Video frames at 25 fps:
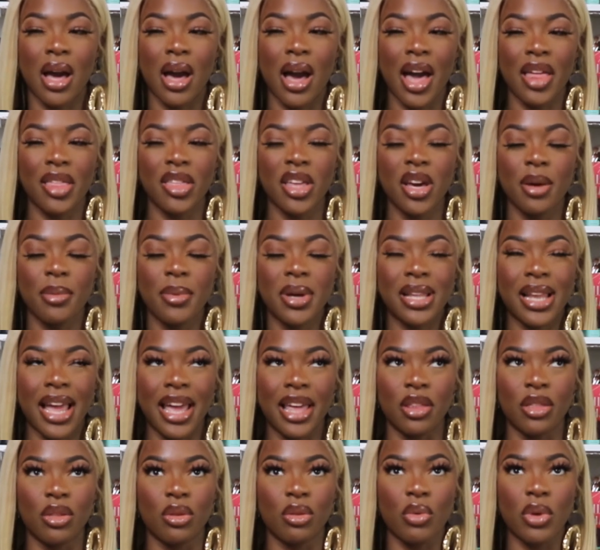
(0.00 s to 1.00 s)
think I'm at
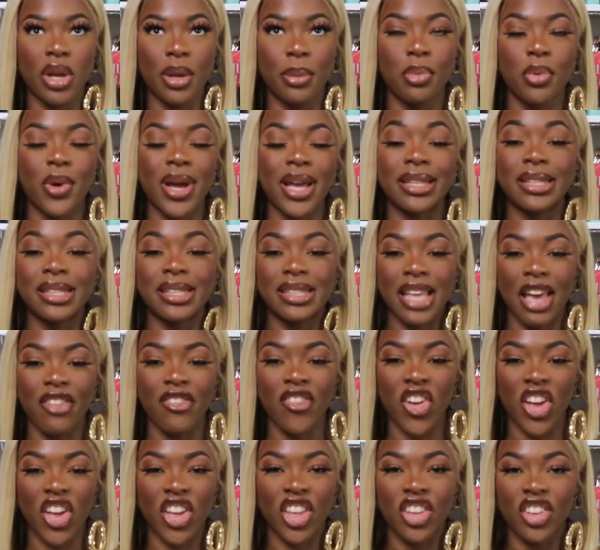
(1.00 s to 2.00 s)
like
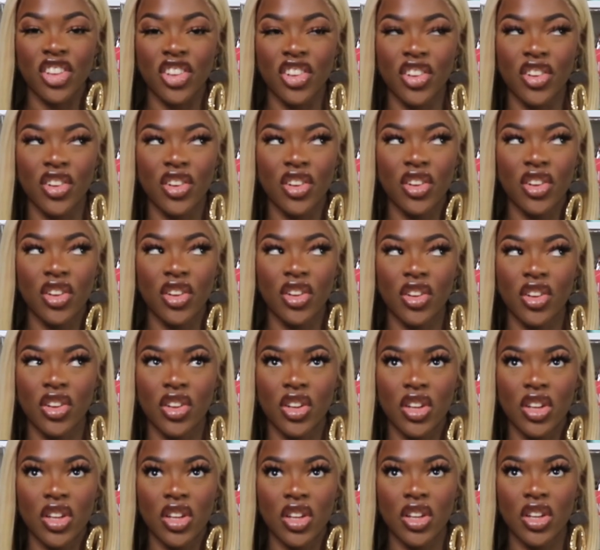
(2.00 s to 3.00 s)

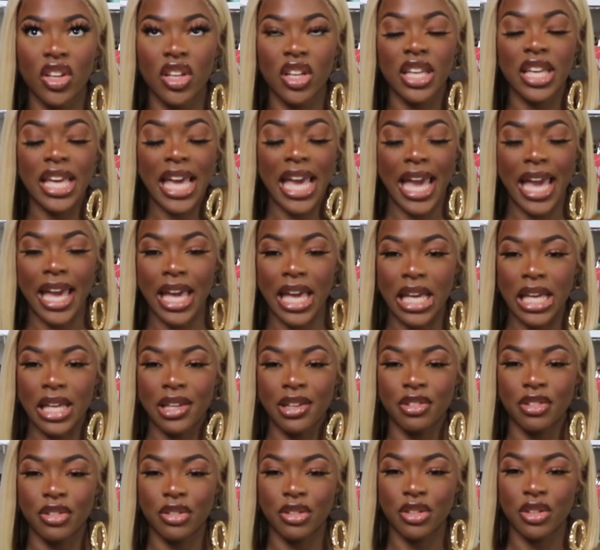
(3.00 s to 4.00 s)

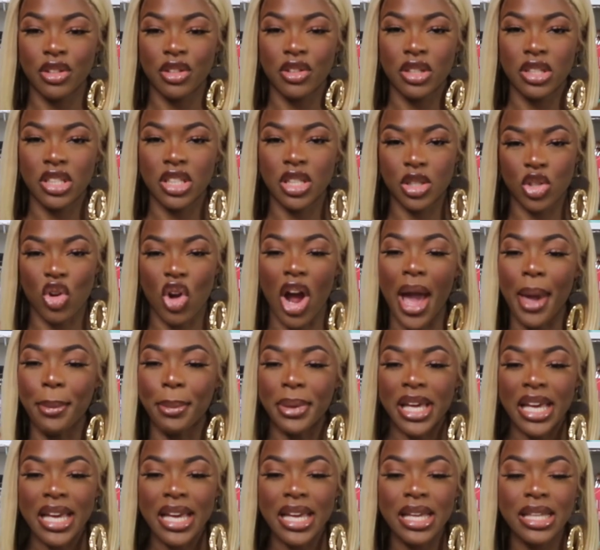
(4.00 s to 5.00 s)
3.7k
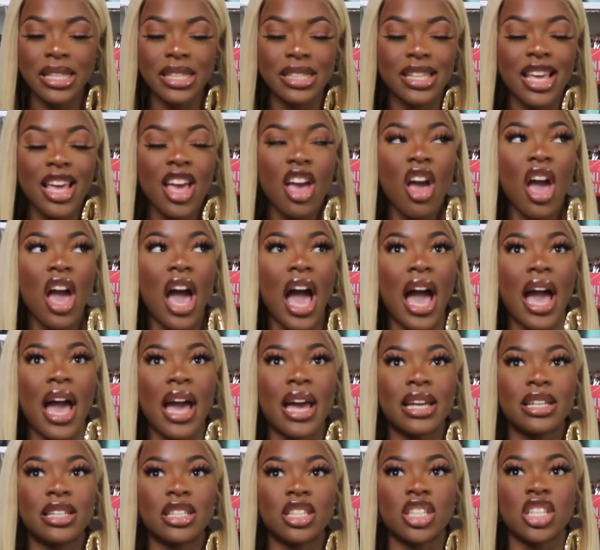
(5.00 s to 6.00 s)
subscribers,
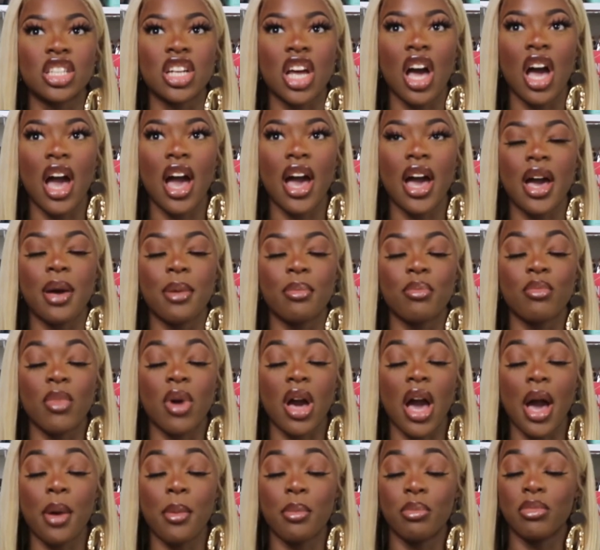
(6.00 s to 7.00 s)
and I
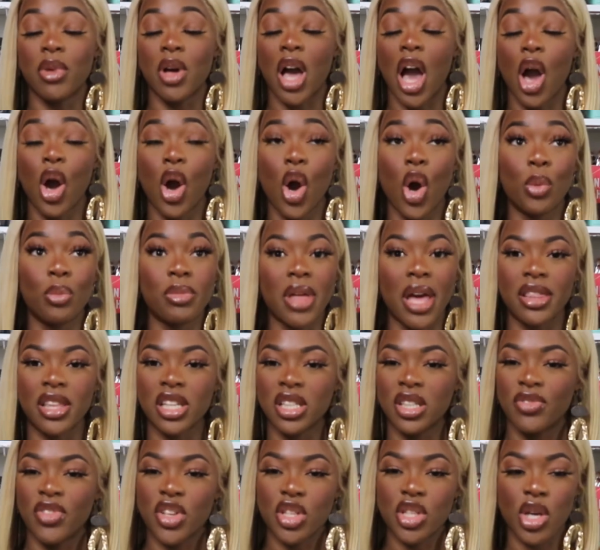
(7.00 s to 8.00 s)
hope that
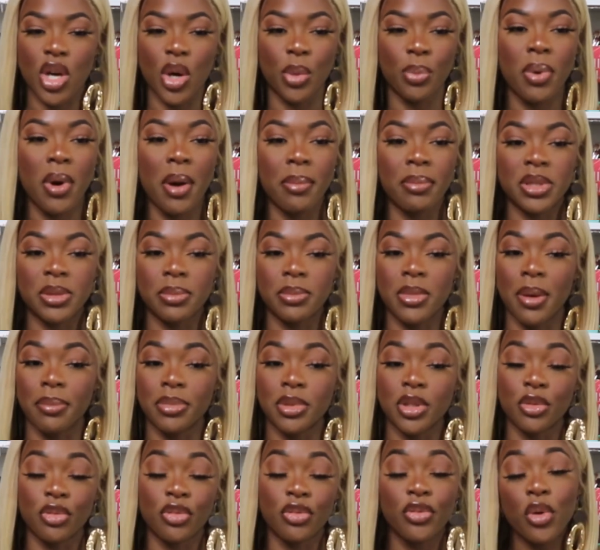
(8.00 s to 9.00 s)
this video pumps me up
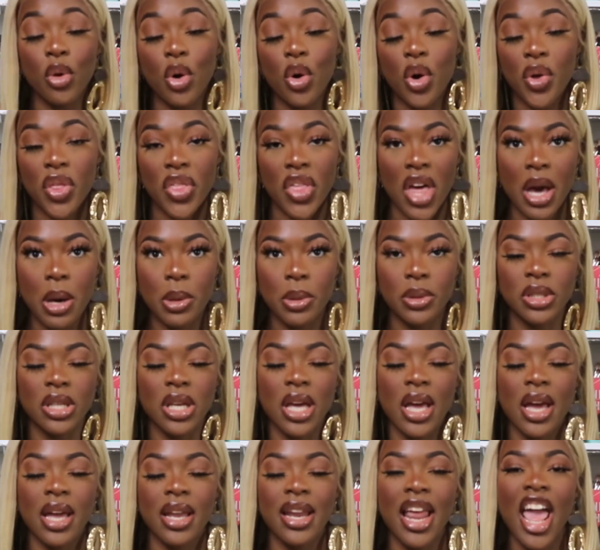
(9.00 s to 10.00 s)
to
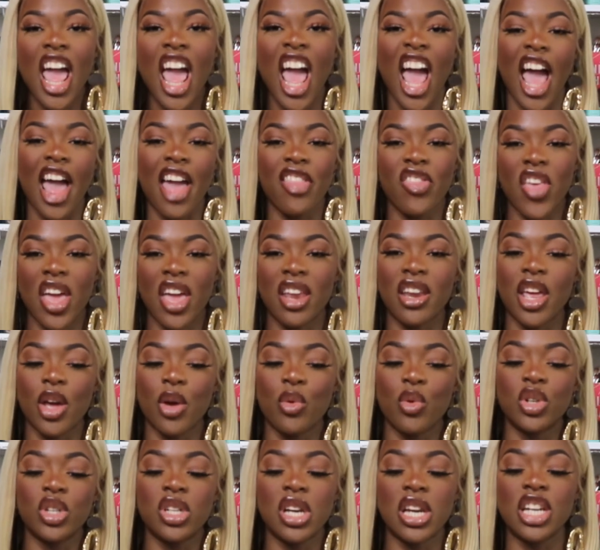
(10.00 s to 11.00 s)
4,000, and then it
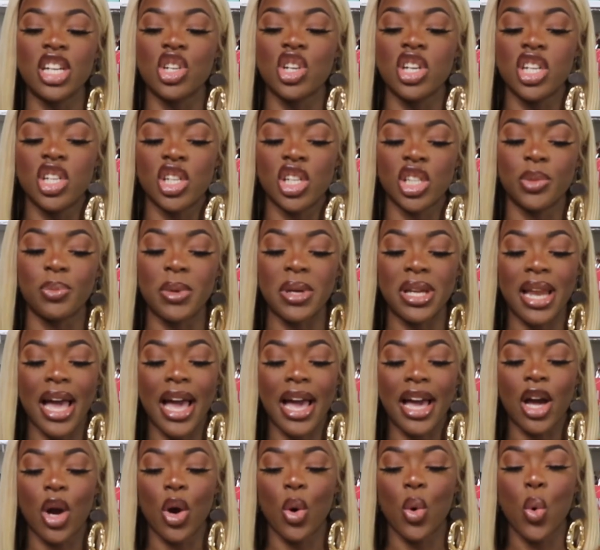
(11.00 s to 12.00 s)
would literally just be
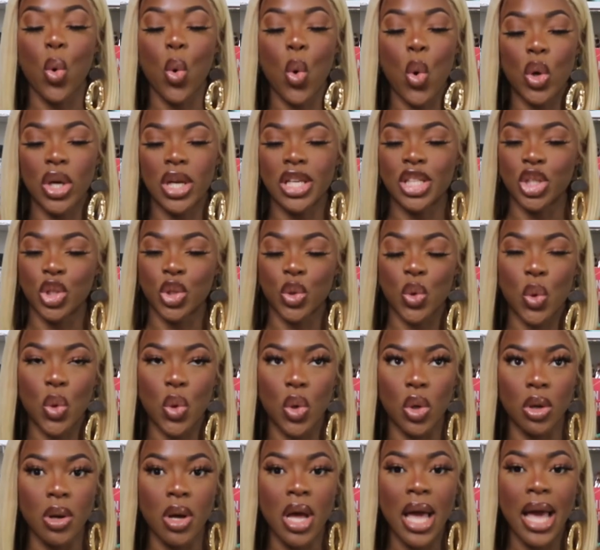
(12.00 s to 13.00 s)
like a haul
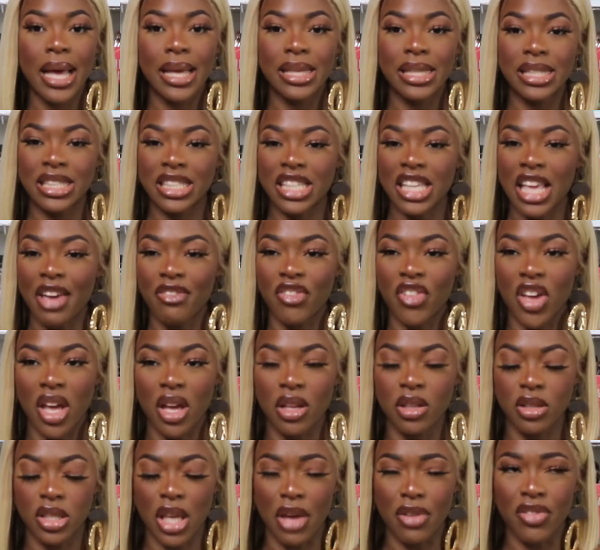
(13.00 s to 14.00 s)
until
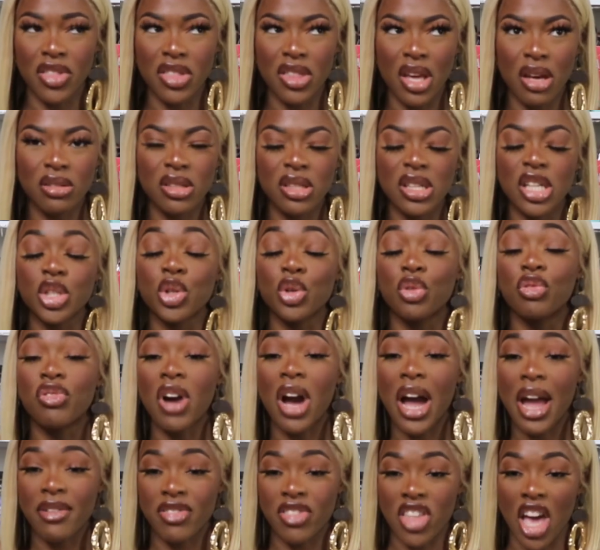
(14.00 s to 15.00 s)
7,000 until
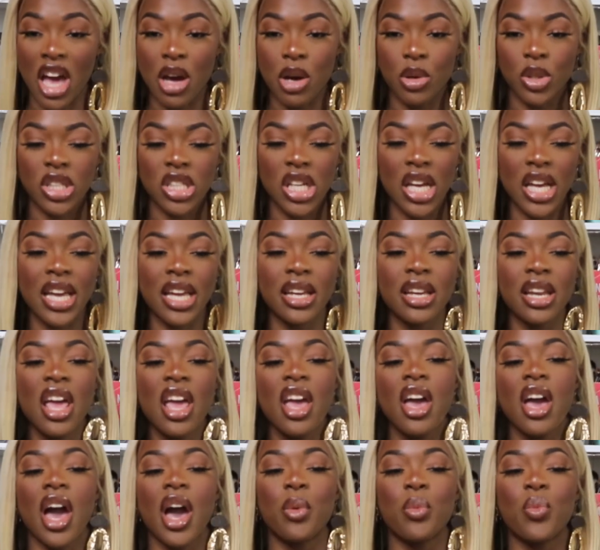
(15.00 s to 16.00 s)
5,000.
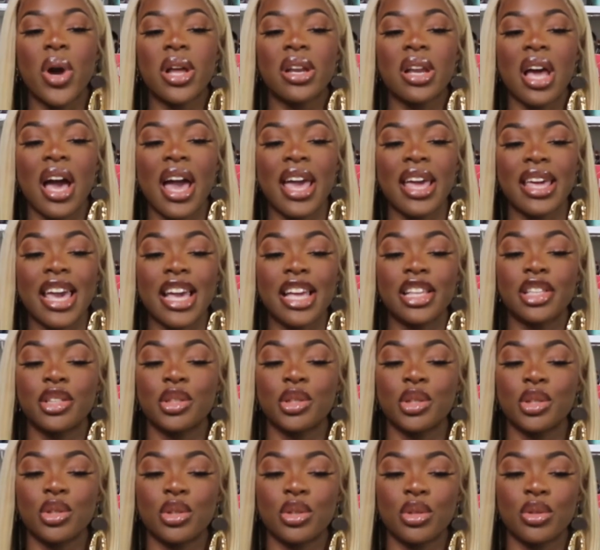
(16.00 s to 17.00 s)
And when I get
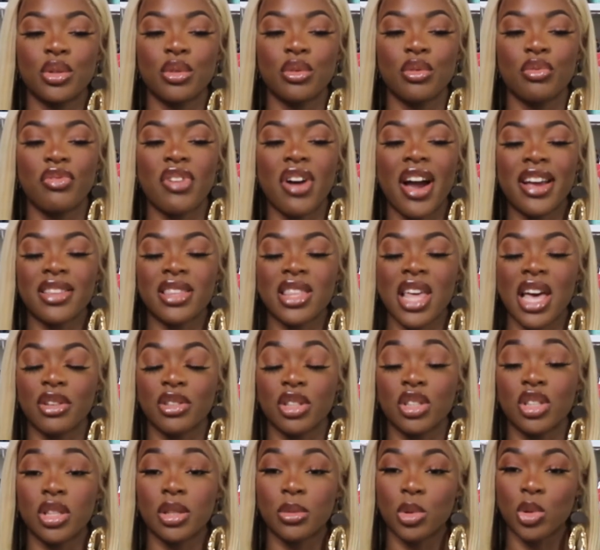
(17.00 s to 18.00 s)
to
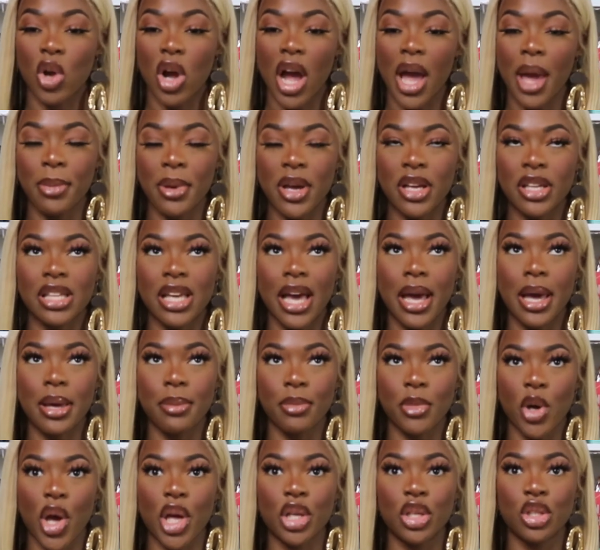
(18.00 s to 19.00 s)
5,000 subscribers, I
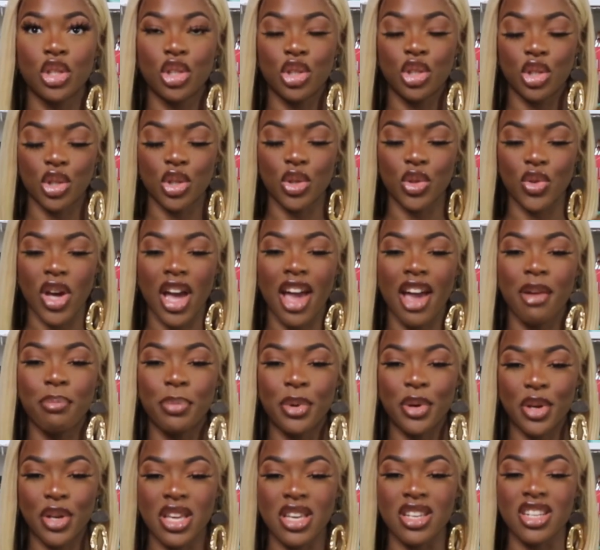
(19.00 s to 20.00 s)
am going to do a
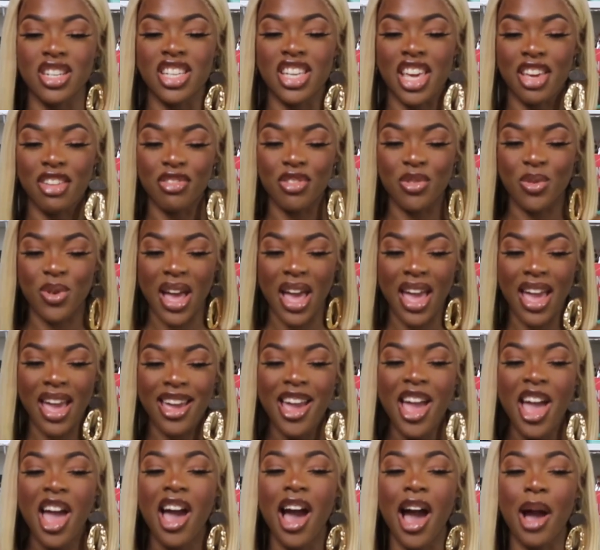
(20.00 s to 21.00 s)
bookish
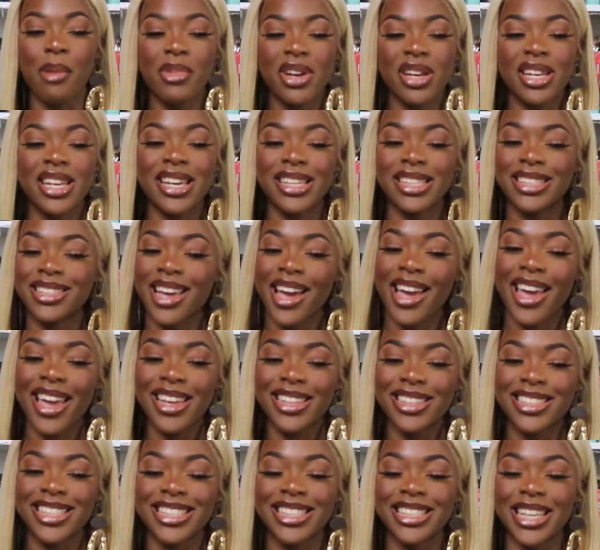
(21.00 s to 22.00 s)
giveaway. I'm really
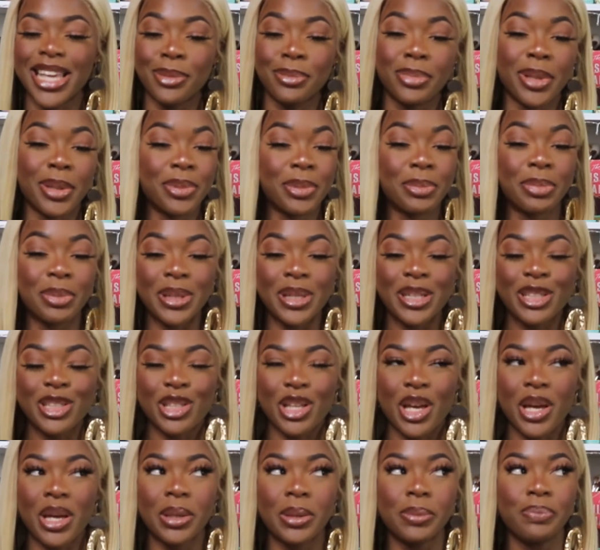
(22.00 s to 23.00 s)
excited to send people books,
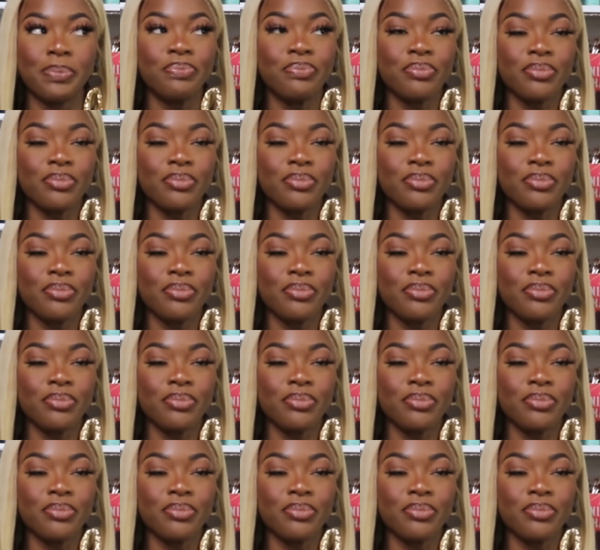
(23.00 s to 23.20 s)
so